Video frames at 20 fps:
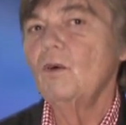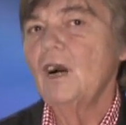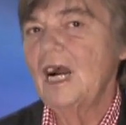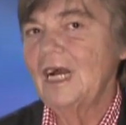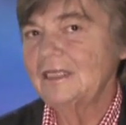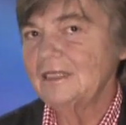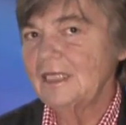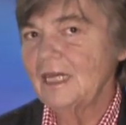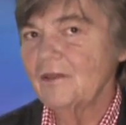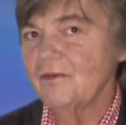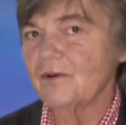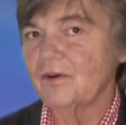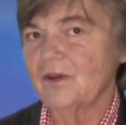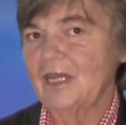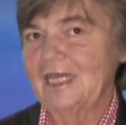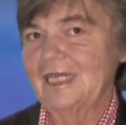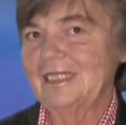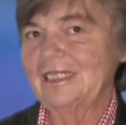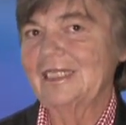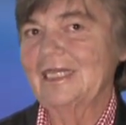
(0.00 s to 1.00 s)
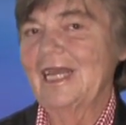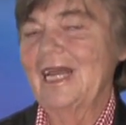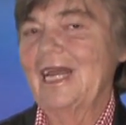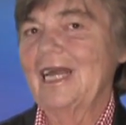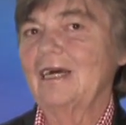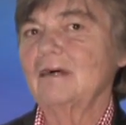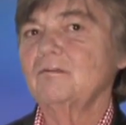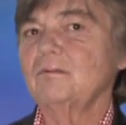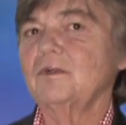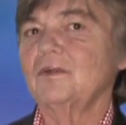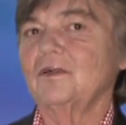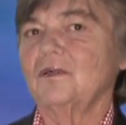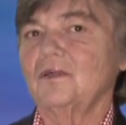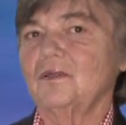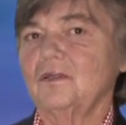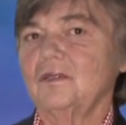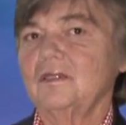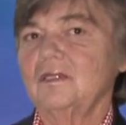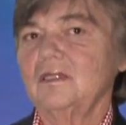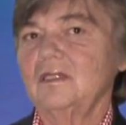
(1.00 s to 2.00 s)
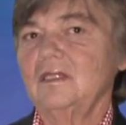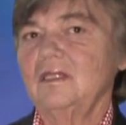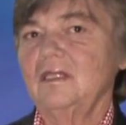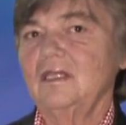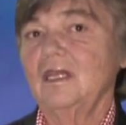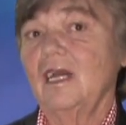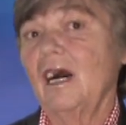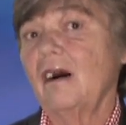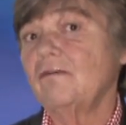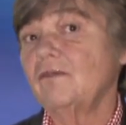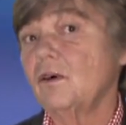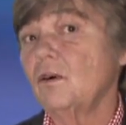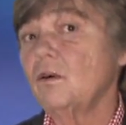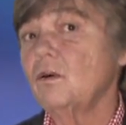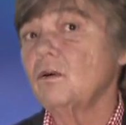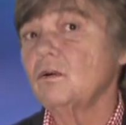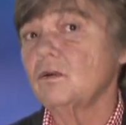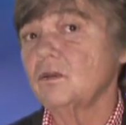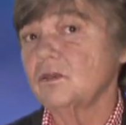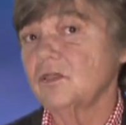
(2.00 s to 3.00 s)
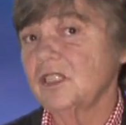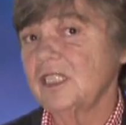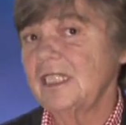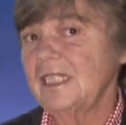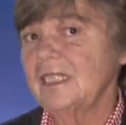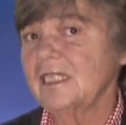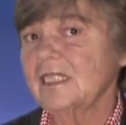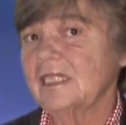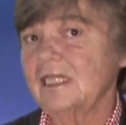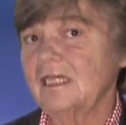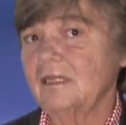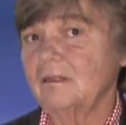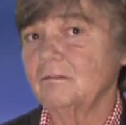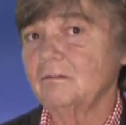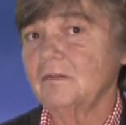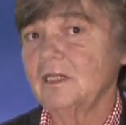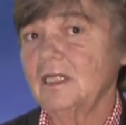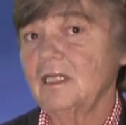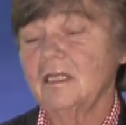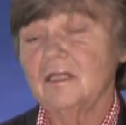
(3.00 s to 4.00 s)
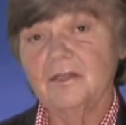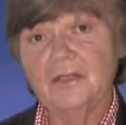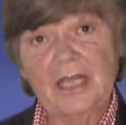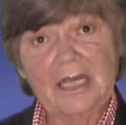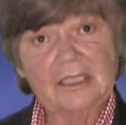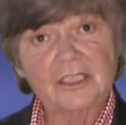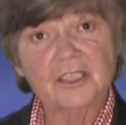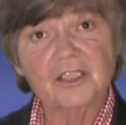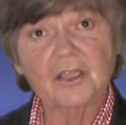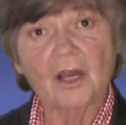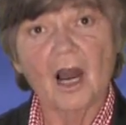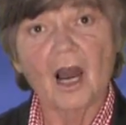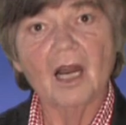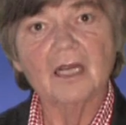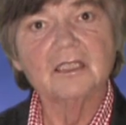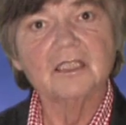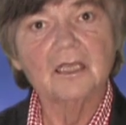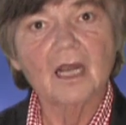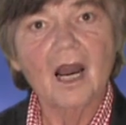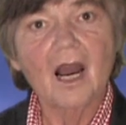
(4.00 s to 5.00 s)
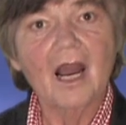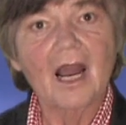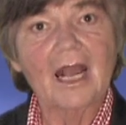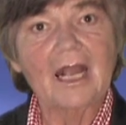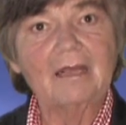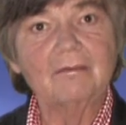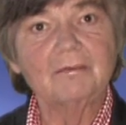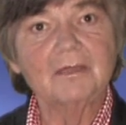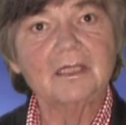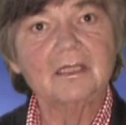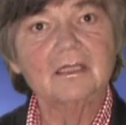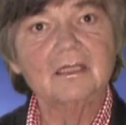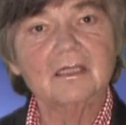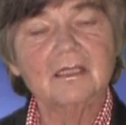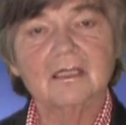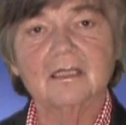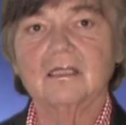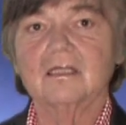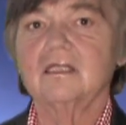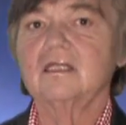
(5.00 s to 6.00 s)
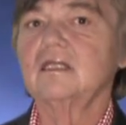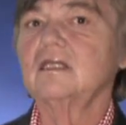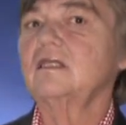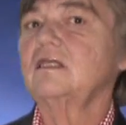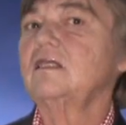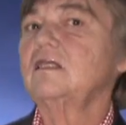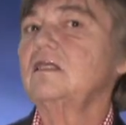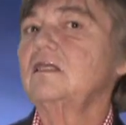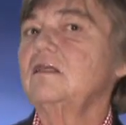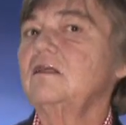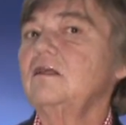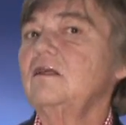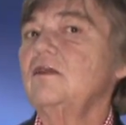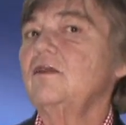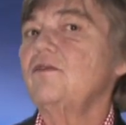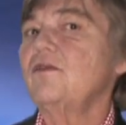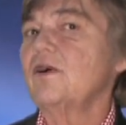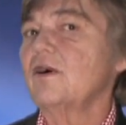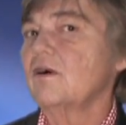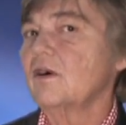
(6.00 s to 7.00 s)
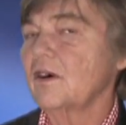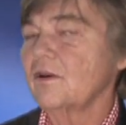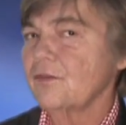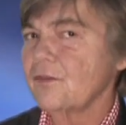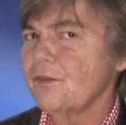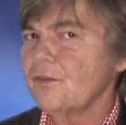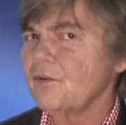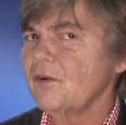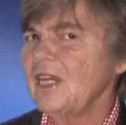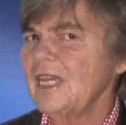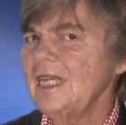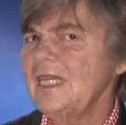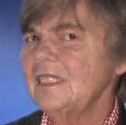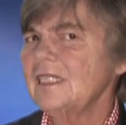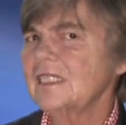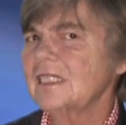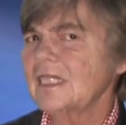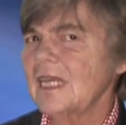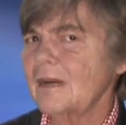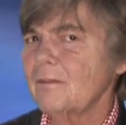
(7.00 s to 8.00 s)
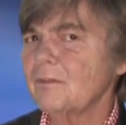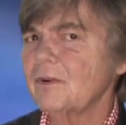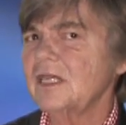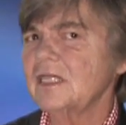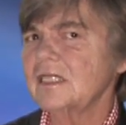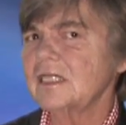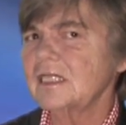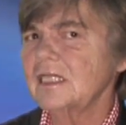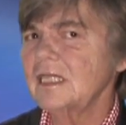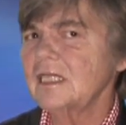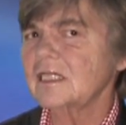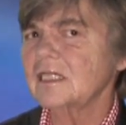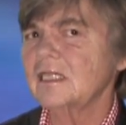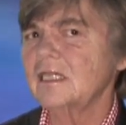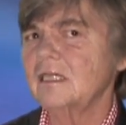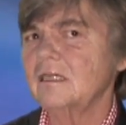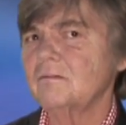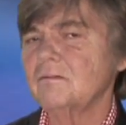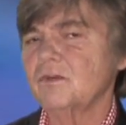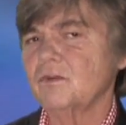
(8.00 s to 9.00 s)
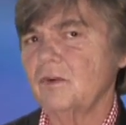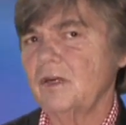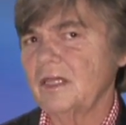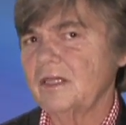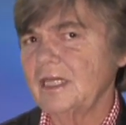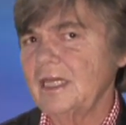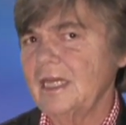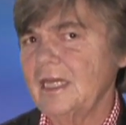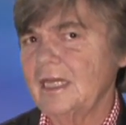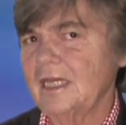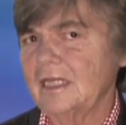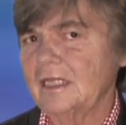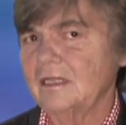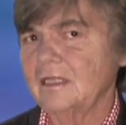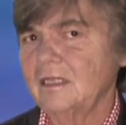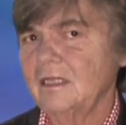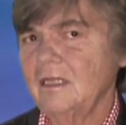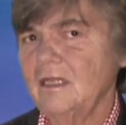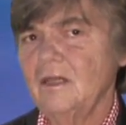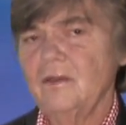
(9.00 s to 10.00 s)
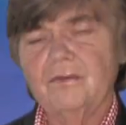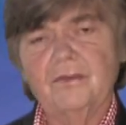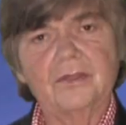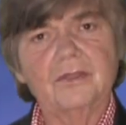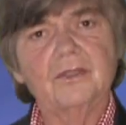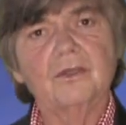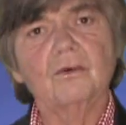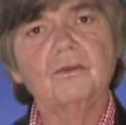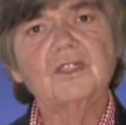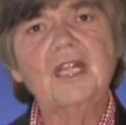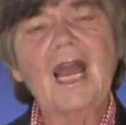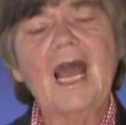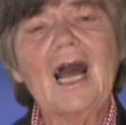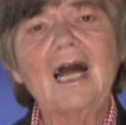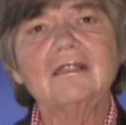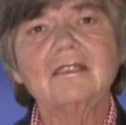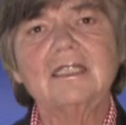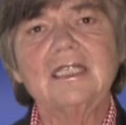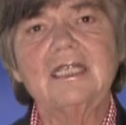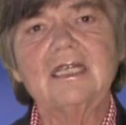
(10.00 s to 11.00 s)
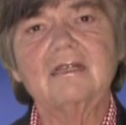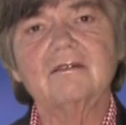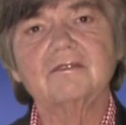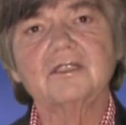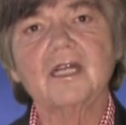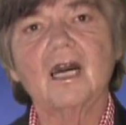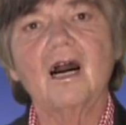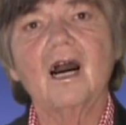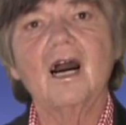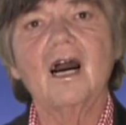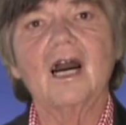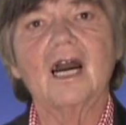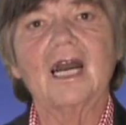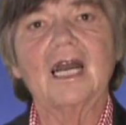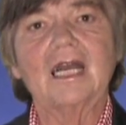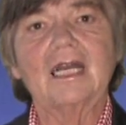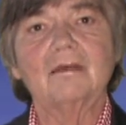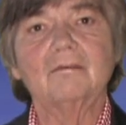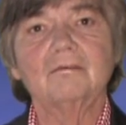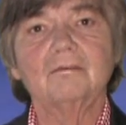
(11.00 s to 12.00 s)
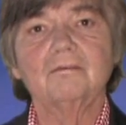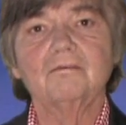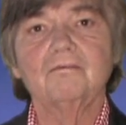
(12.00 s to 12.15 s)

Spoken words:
Another example of a whole system, let's talk time. There are three separate systems within the totality of time.